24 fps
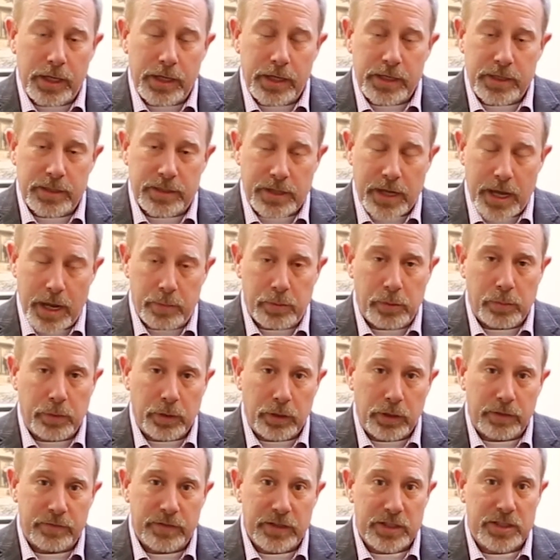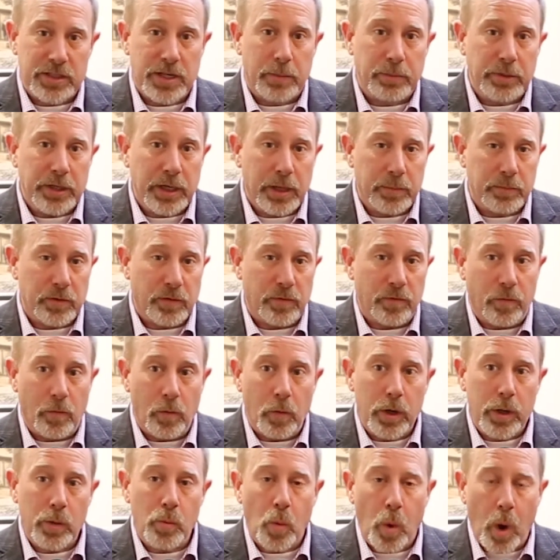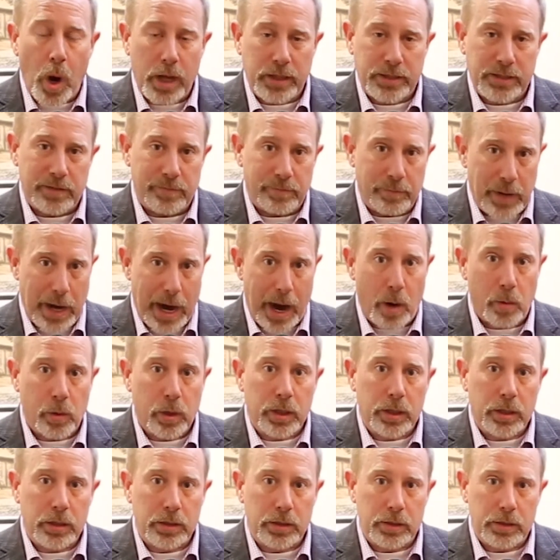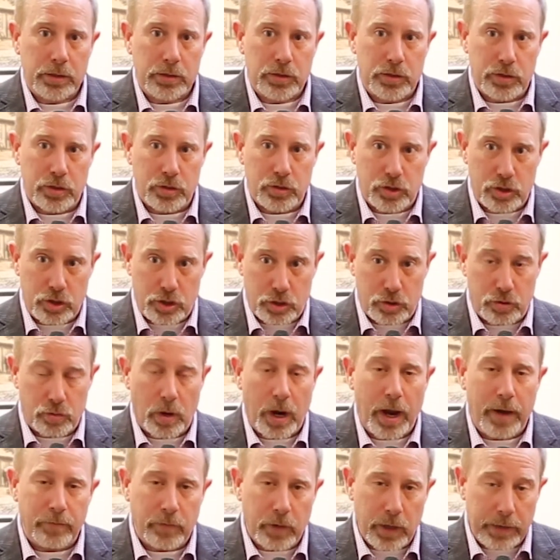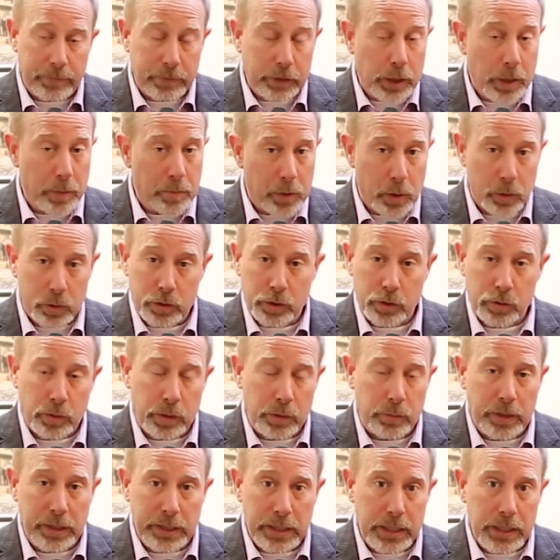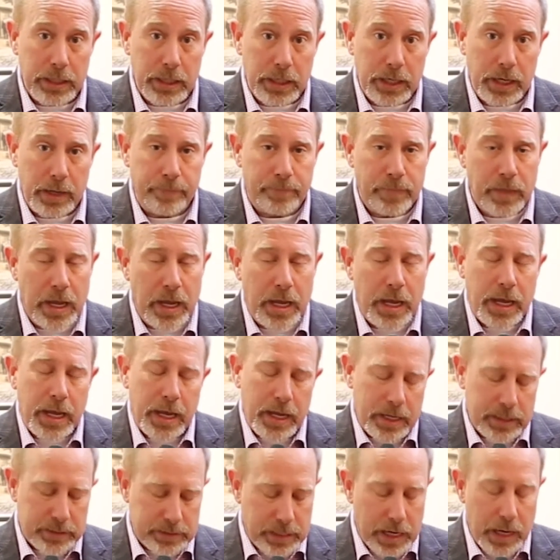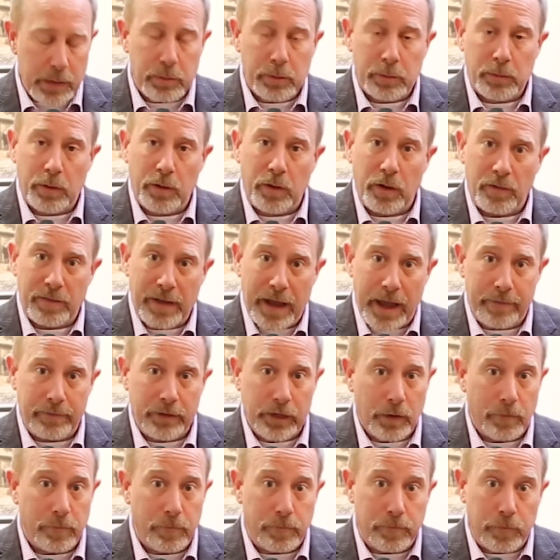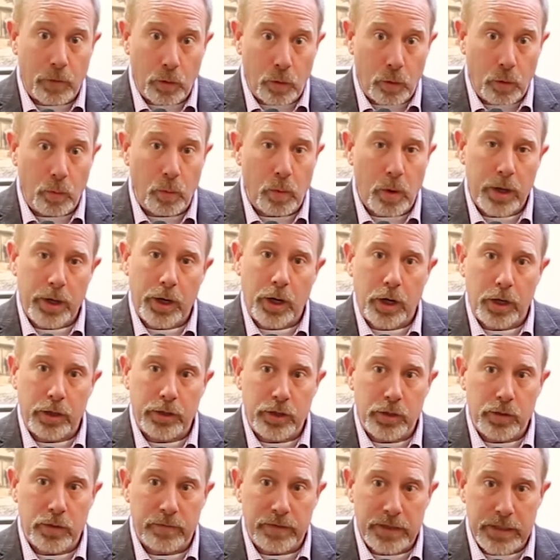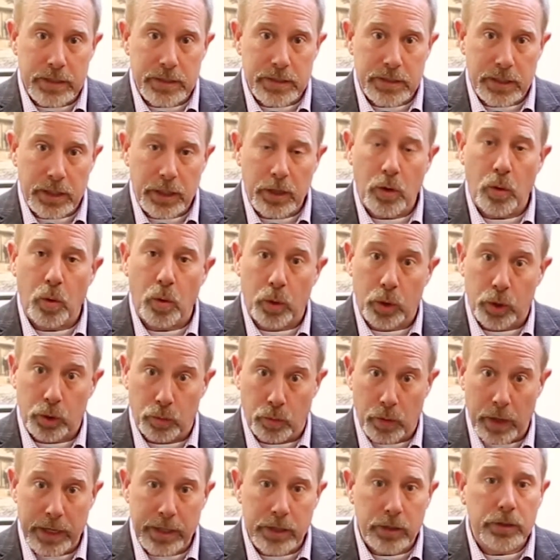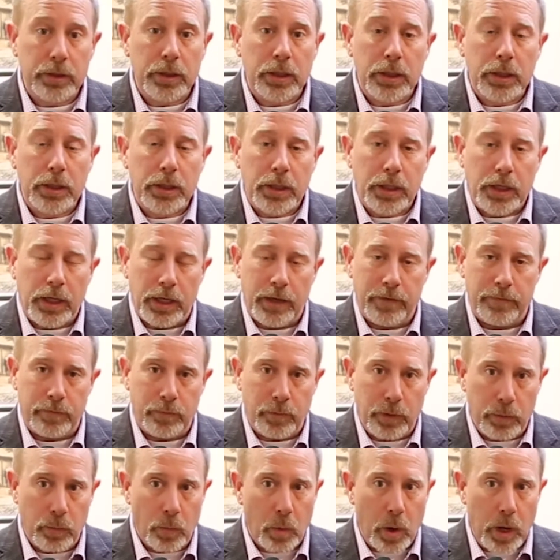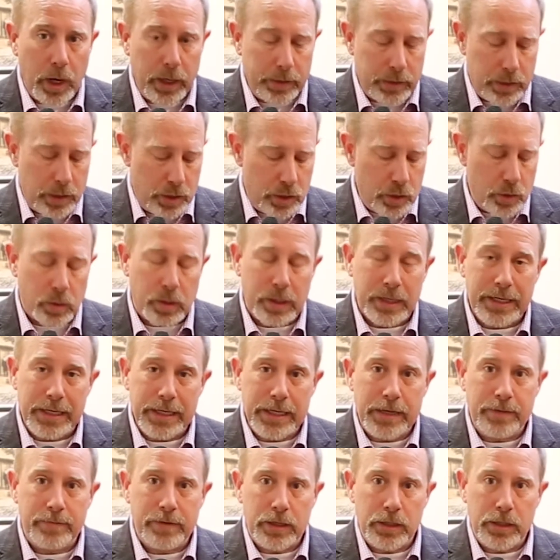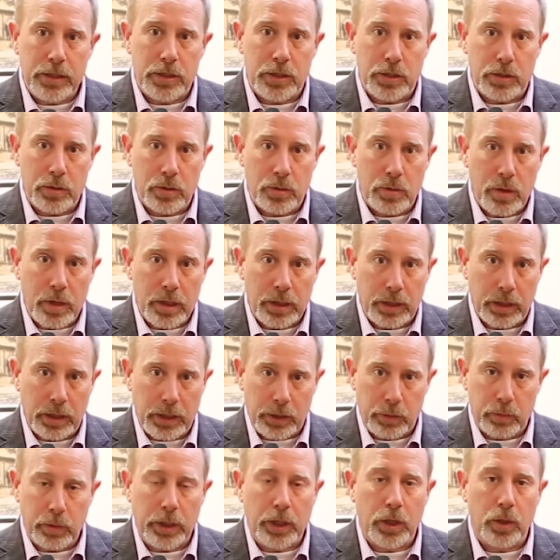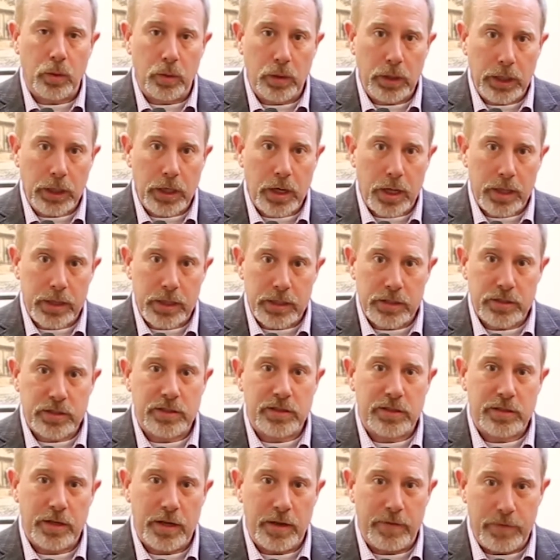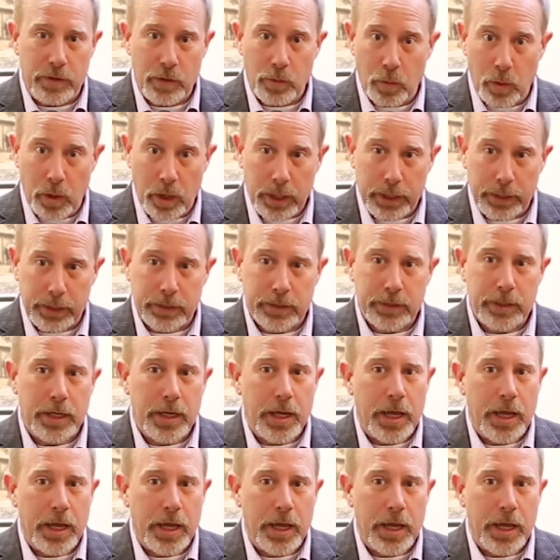is capable of accepting up to 40 watts of power to drive whatever componentry we need in it. It's capable of having a full 1 RU of heatsink or greater. If we want, you can even do liquid cooling on this if you want.